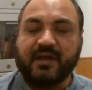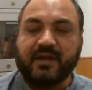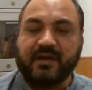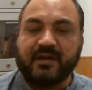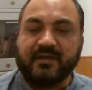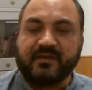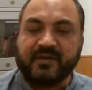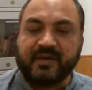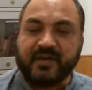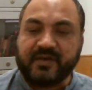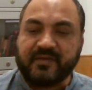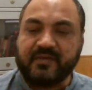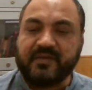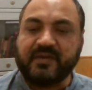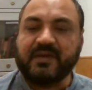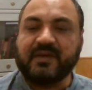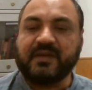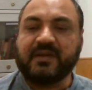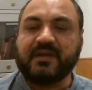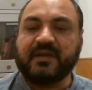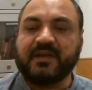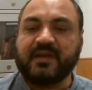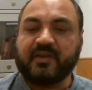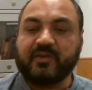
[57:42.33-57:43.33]

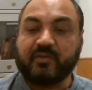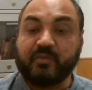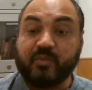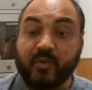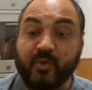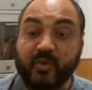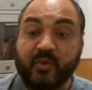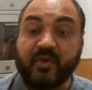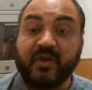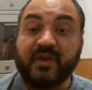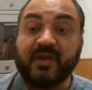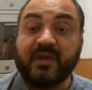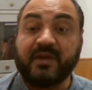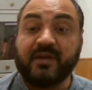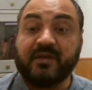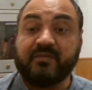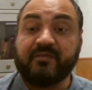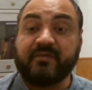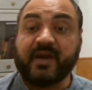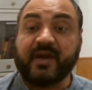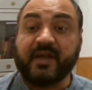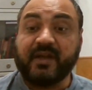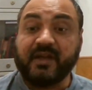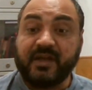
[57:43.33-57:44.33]
searching, exploring,
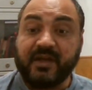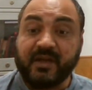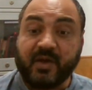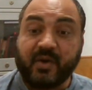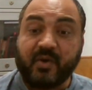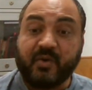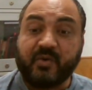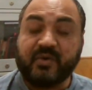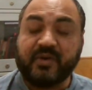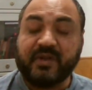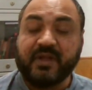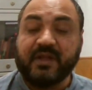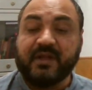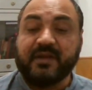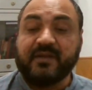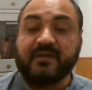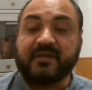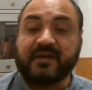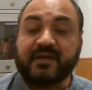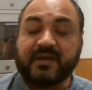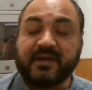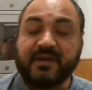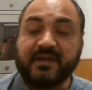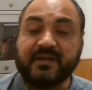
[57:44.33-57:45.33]
finding out
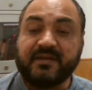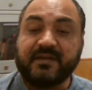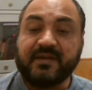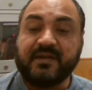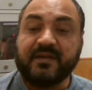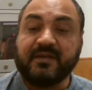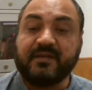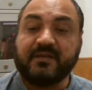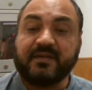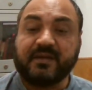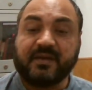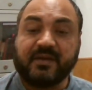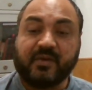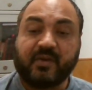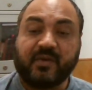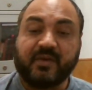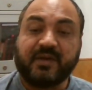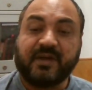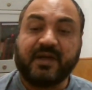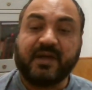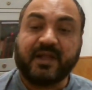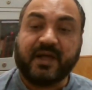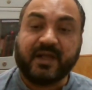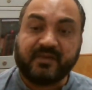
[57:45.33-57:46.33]
certain things and all
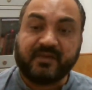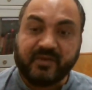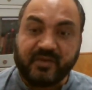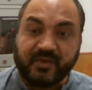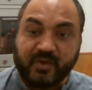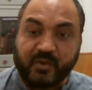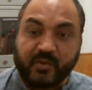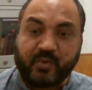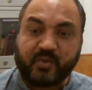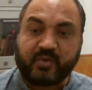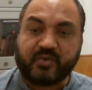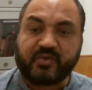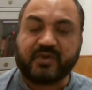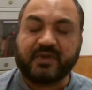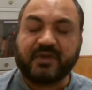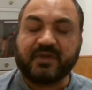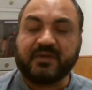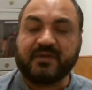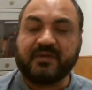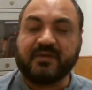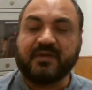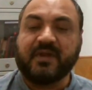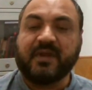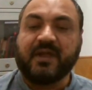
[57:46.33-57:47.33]
that, asking the
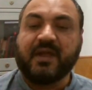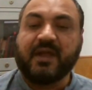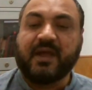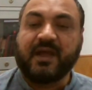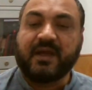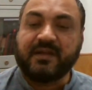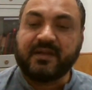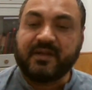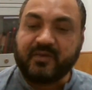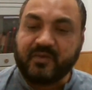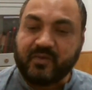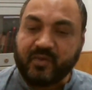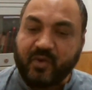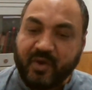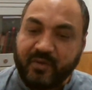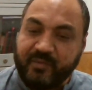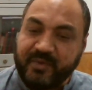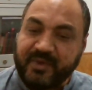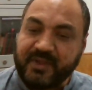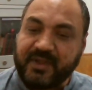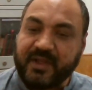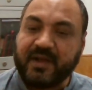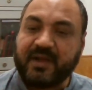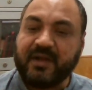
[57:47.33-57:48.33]
questions, and then
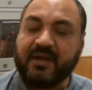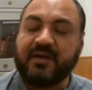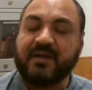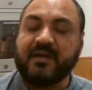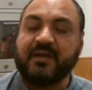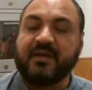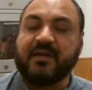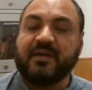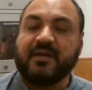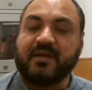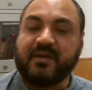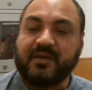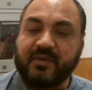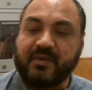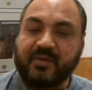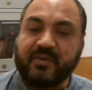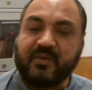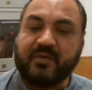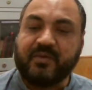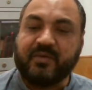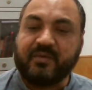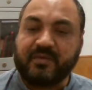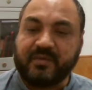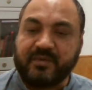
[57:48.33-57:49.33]
solving the,
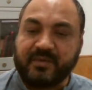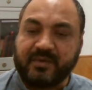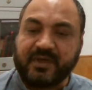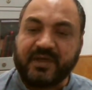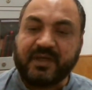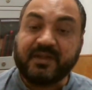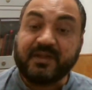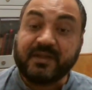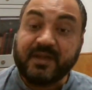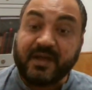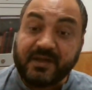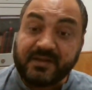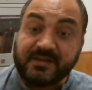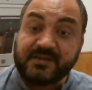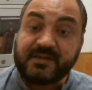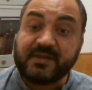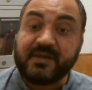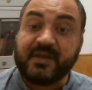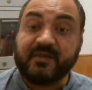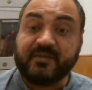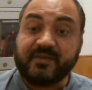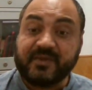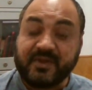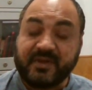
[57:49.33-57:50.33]
getting the answer
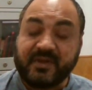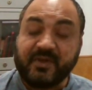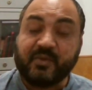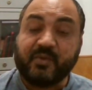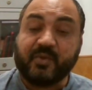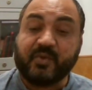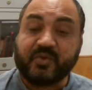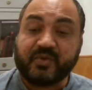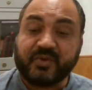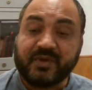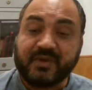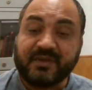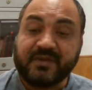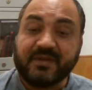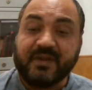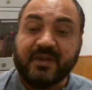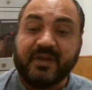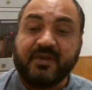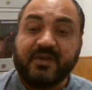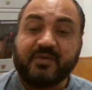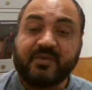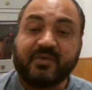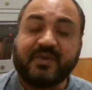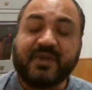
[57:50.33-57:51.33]
of certain questions,
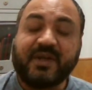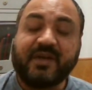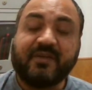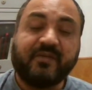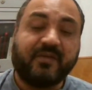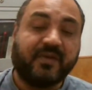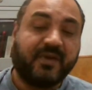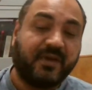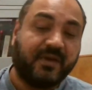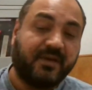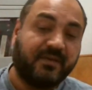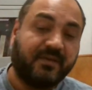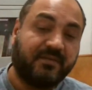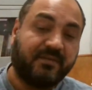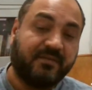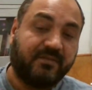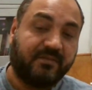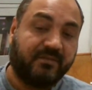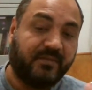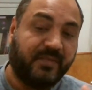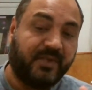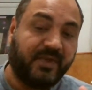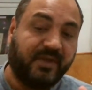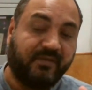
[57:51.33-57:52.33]
so that will
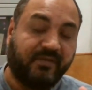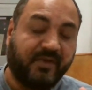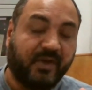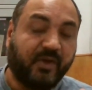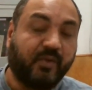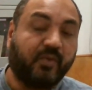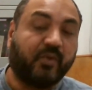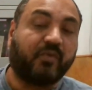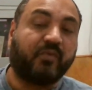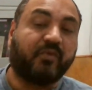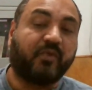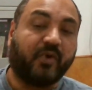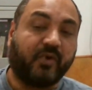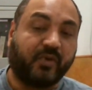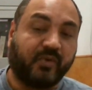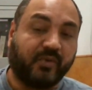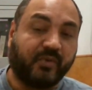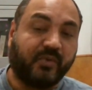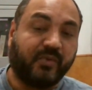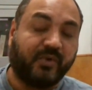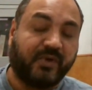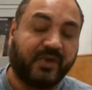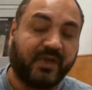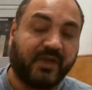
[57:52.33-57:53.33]
be very good for you.
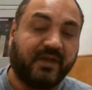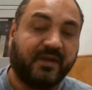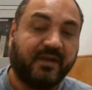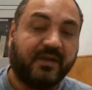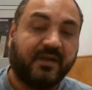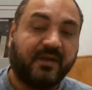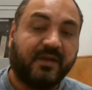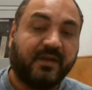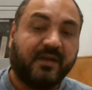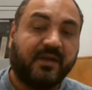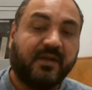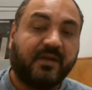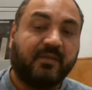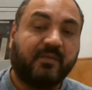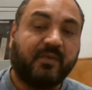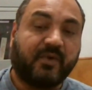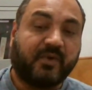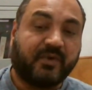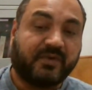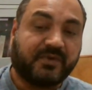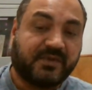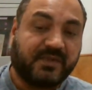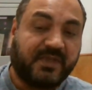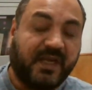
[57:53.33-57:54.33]
Okay,
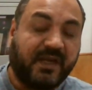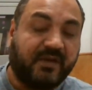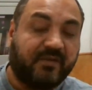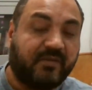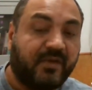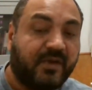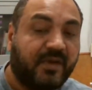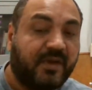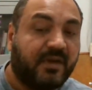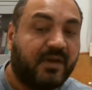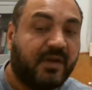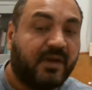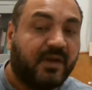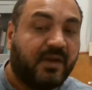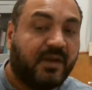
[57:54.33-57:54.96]
because that will